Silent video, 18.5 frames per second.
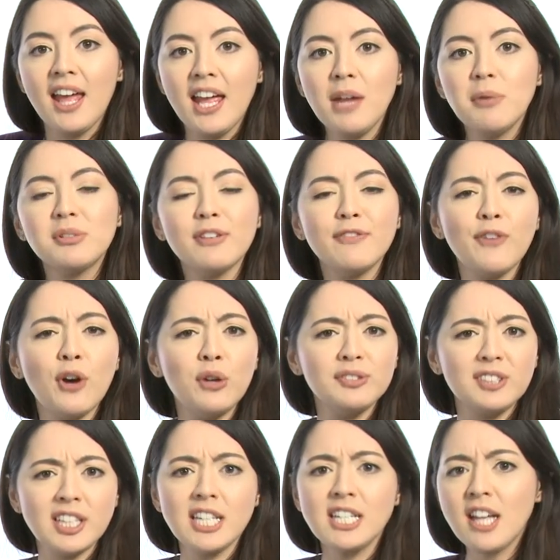he was
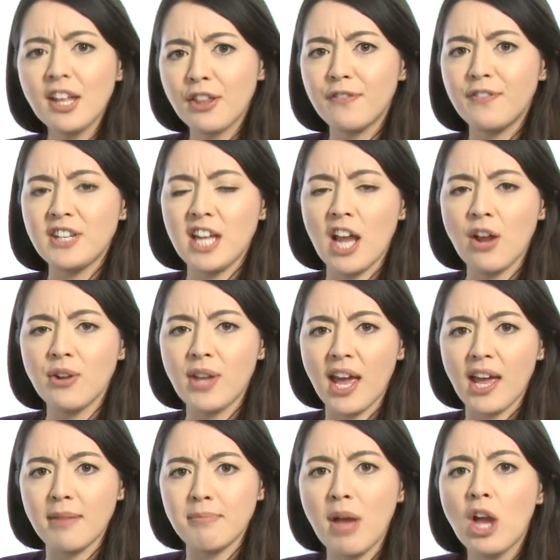involved in another video
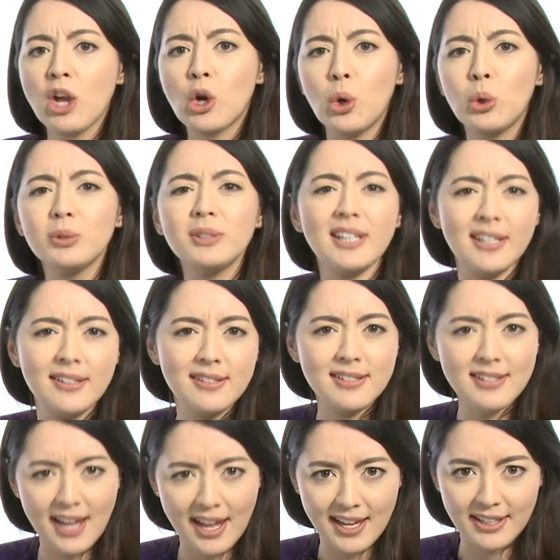game called
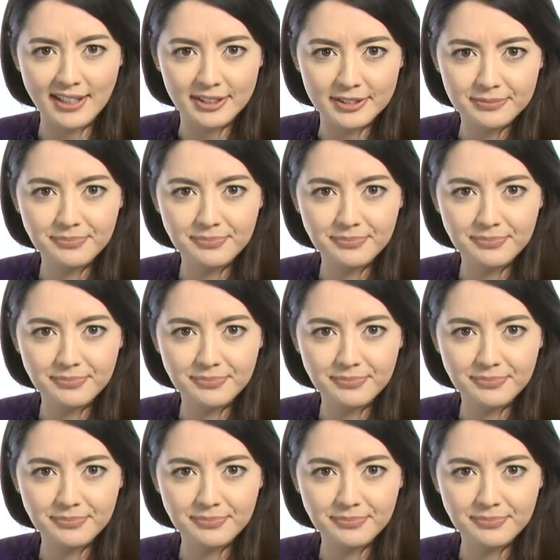Insane.